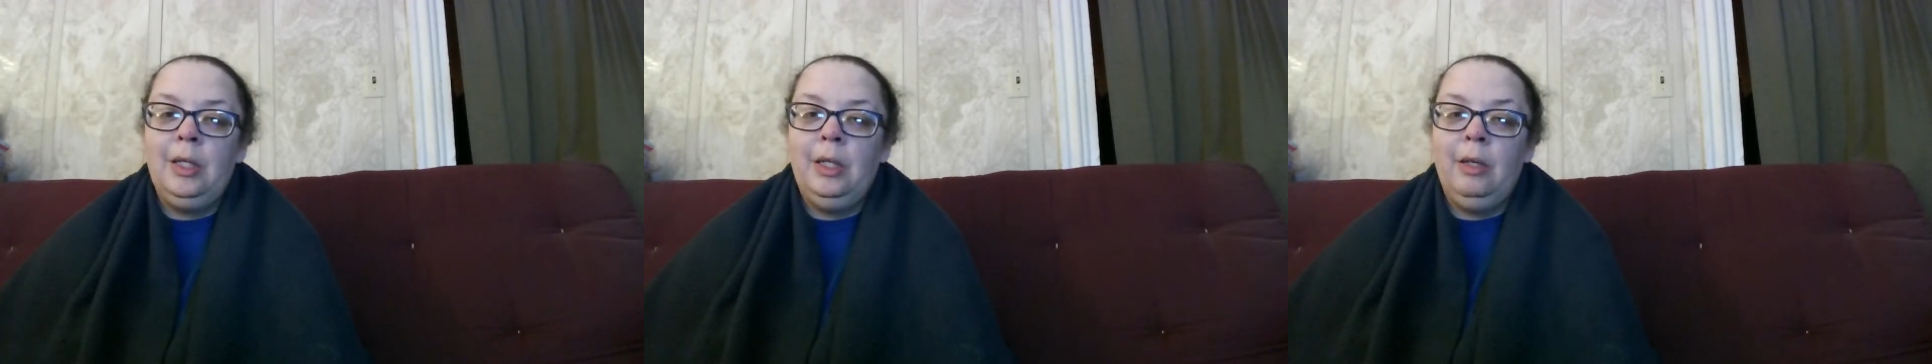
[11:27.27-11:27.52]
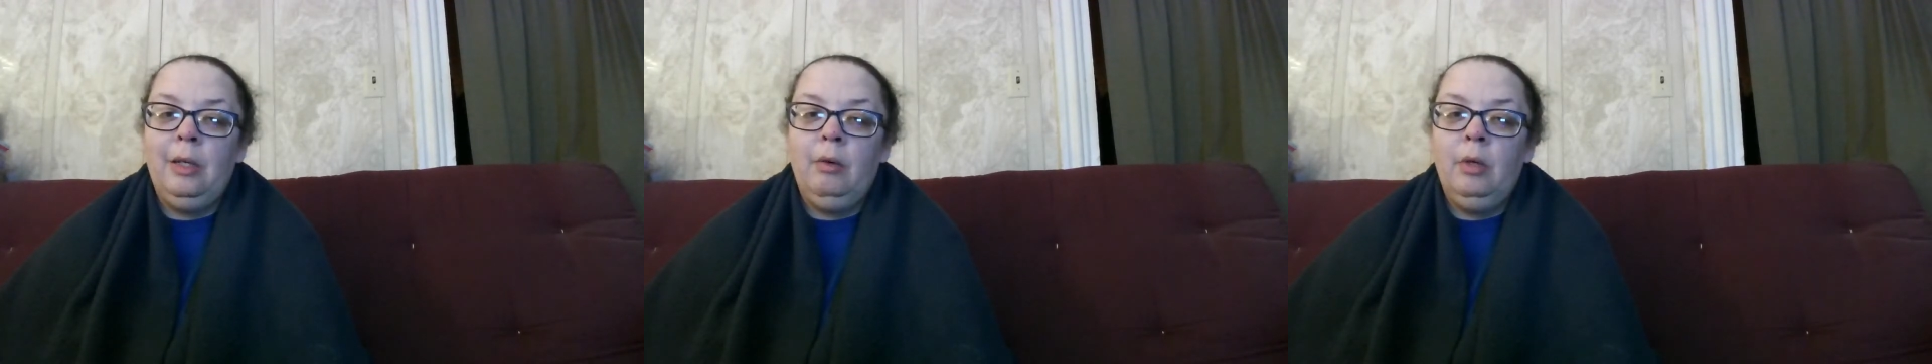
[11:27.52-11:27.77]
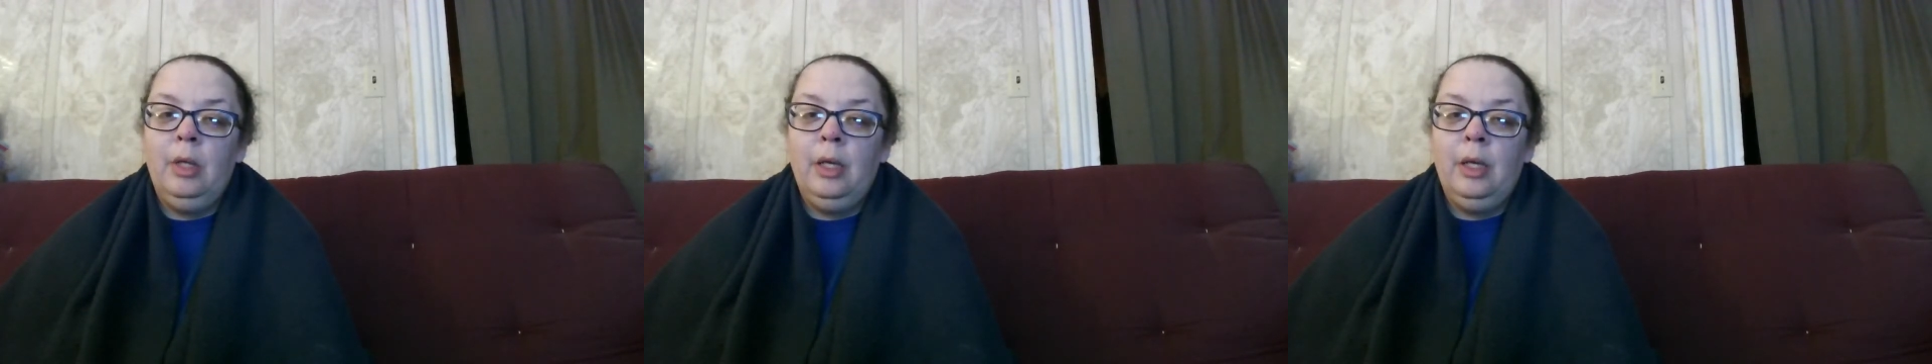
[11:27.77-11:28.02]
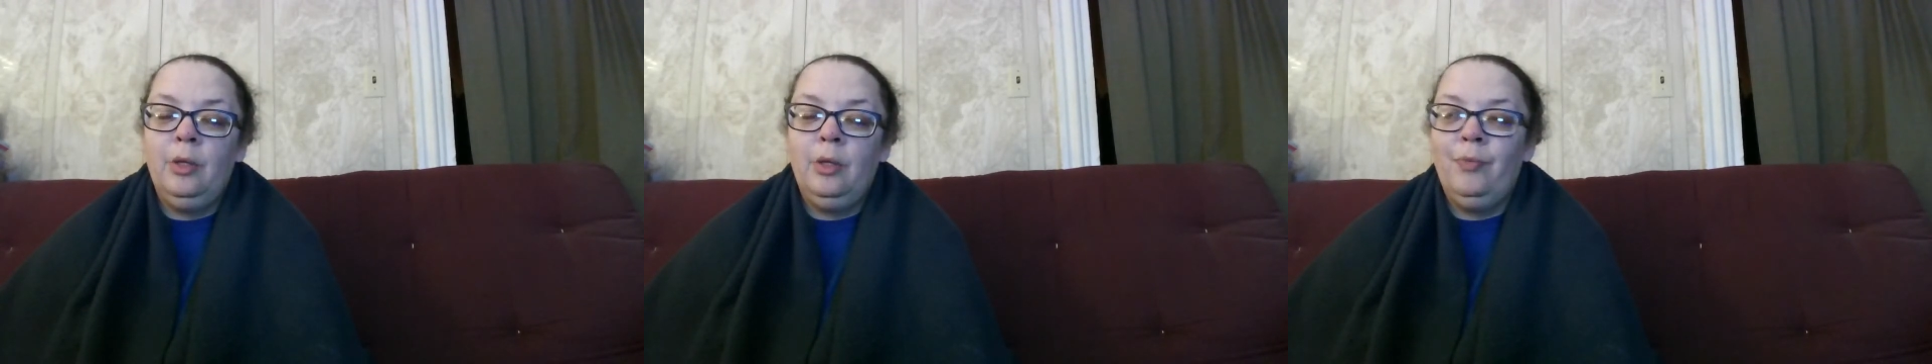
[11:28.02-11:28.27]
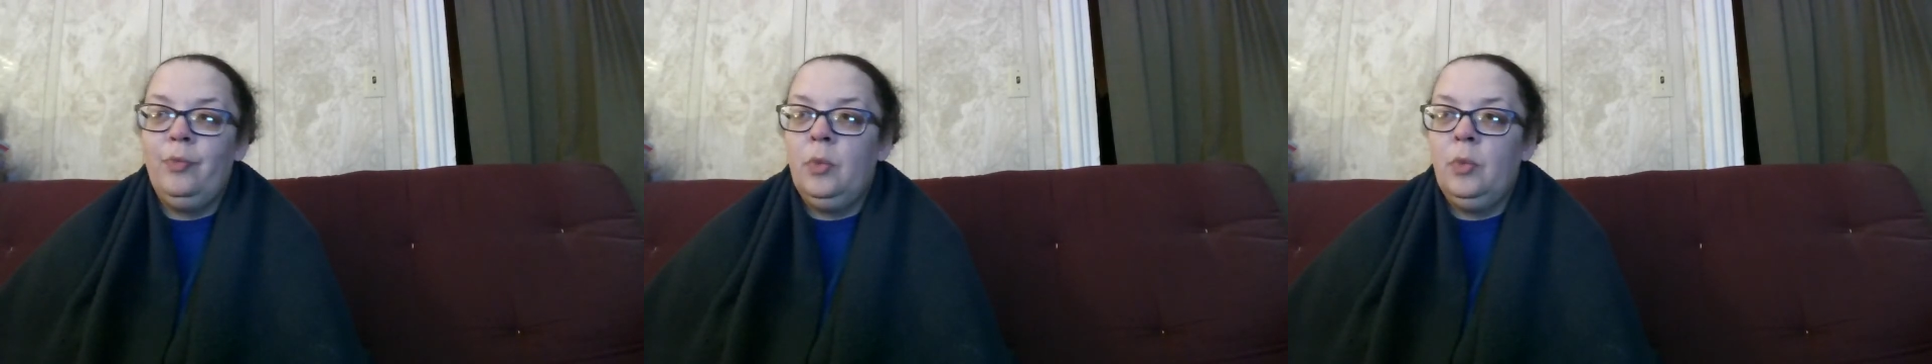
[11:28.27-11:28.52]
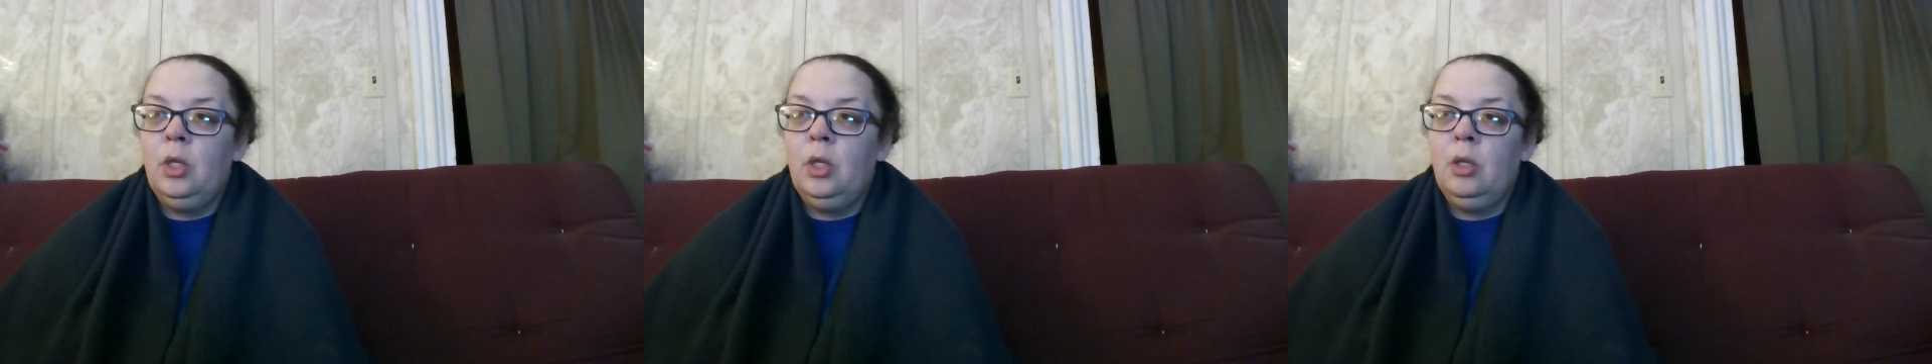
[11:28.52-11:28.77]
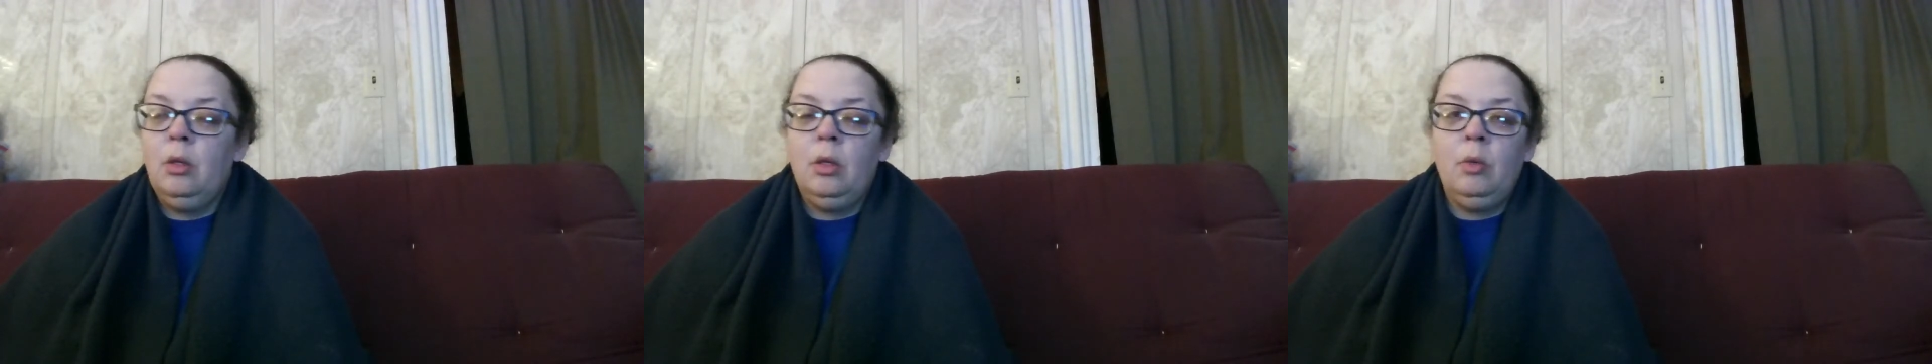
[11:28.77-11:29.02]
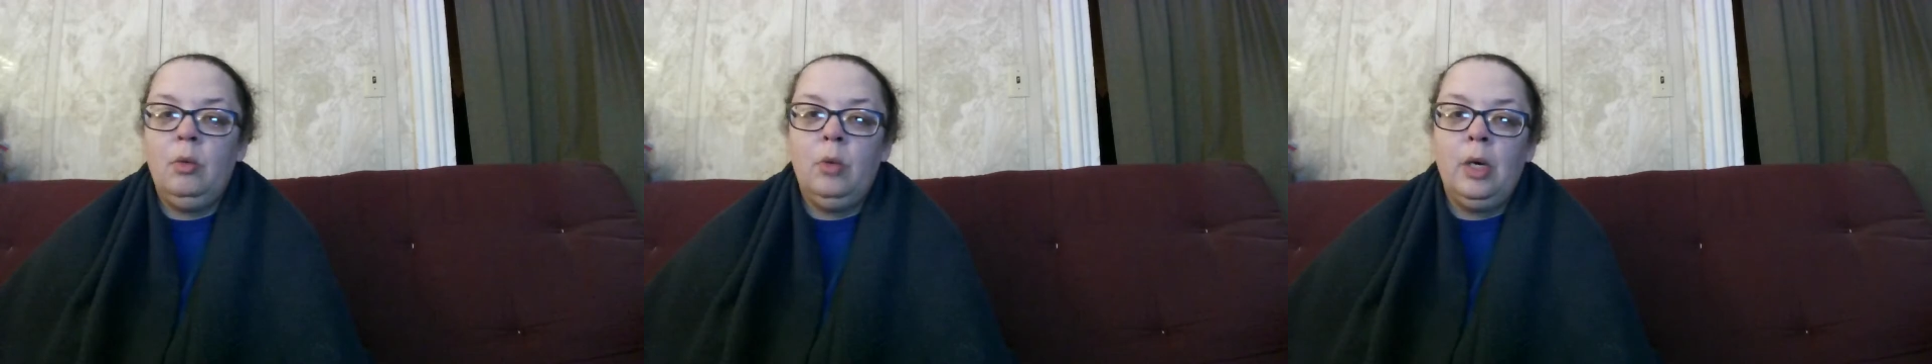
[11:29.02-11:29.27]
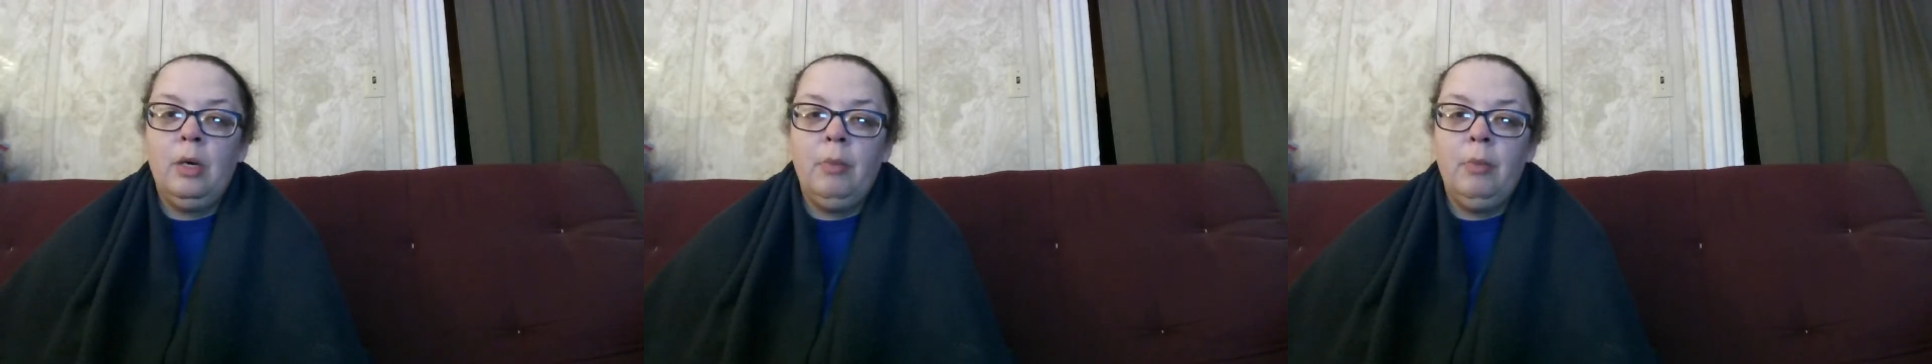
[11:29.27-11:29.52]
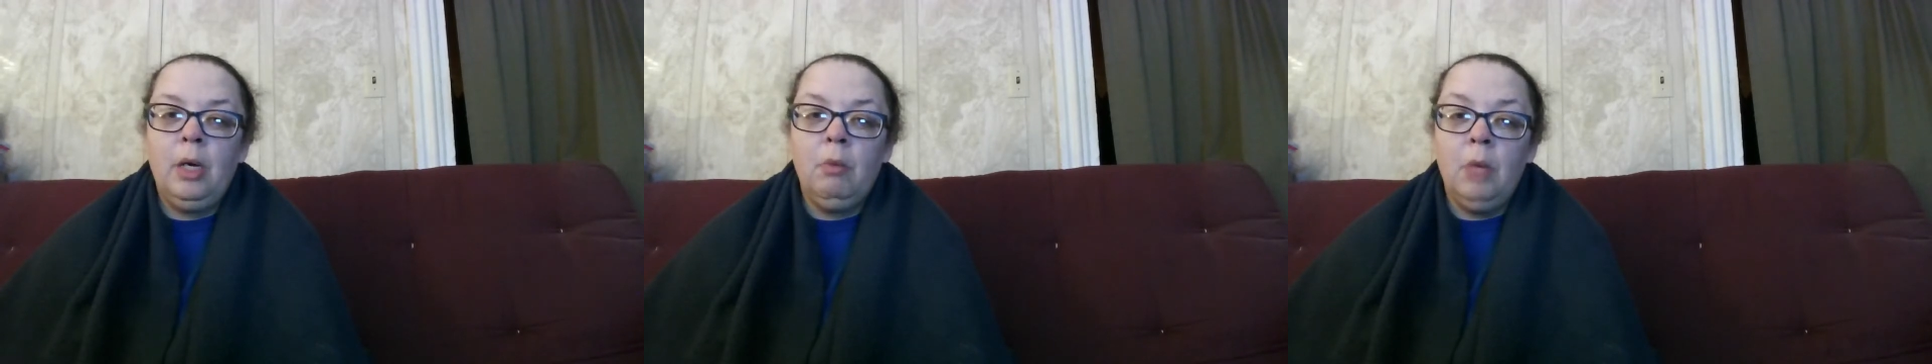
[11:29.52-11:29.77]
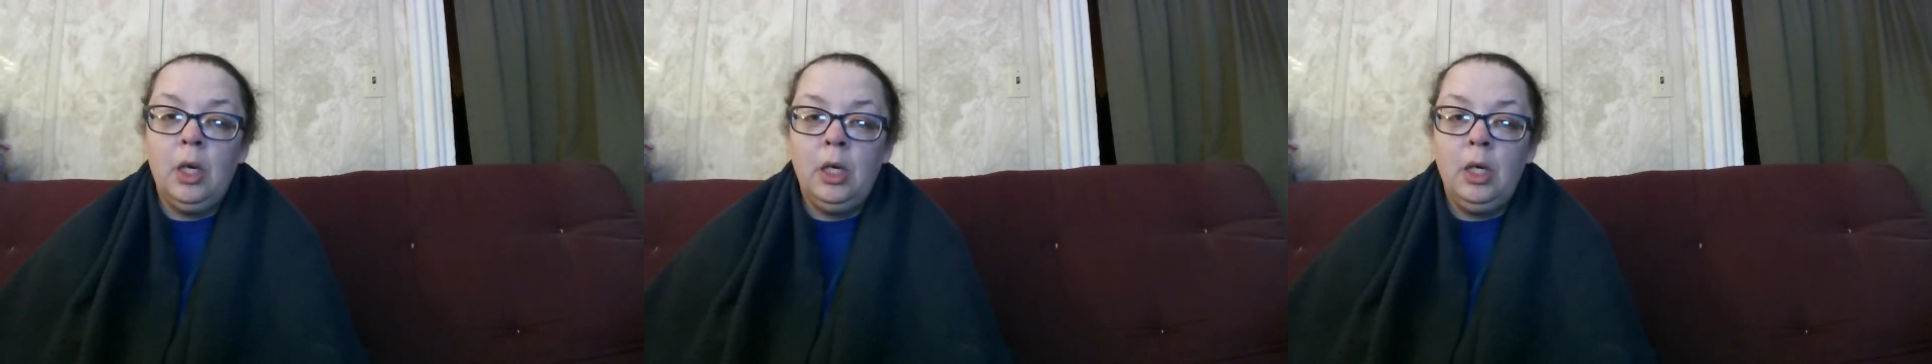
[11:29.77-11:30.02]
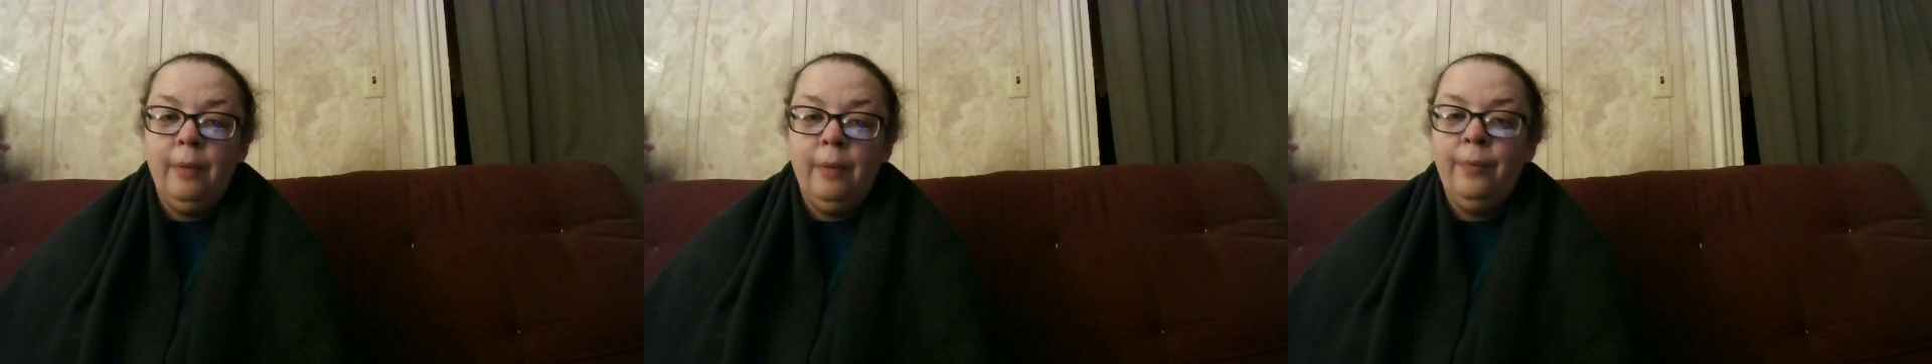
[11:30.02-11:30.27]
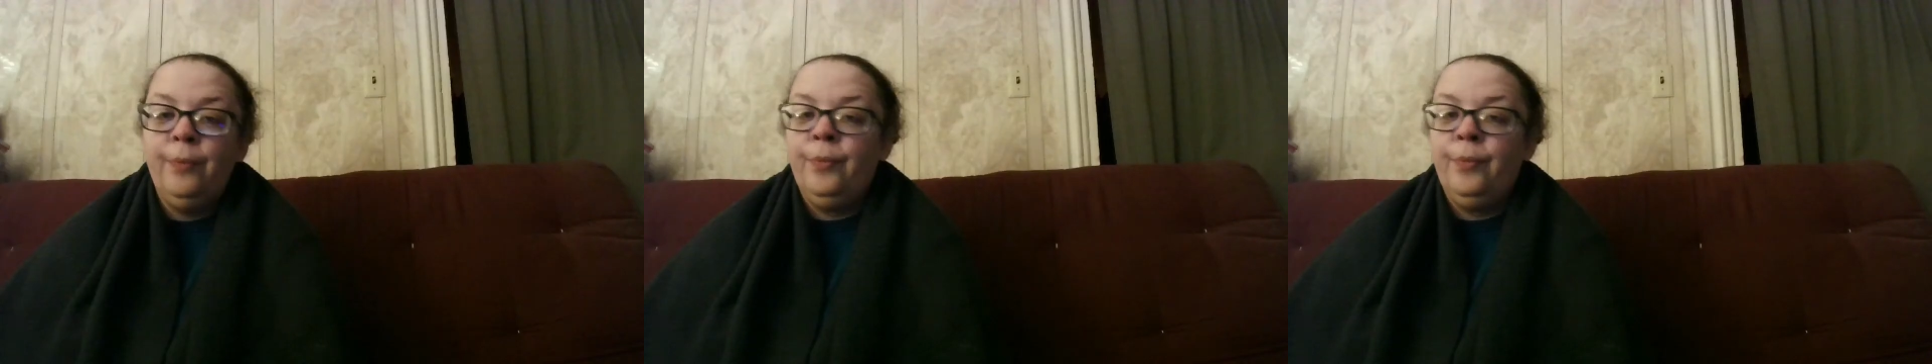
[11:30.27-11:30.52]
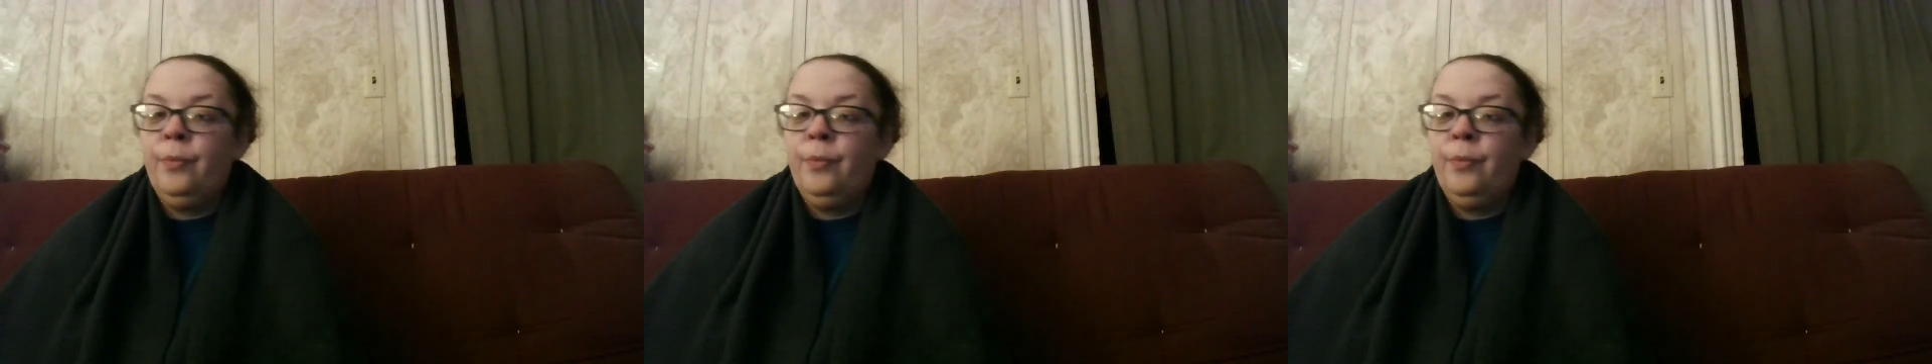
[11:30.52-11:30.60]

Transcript: He did, like, he wanted to make money.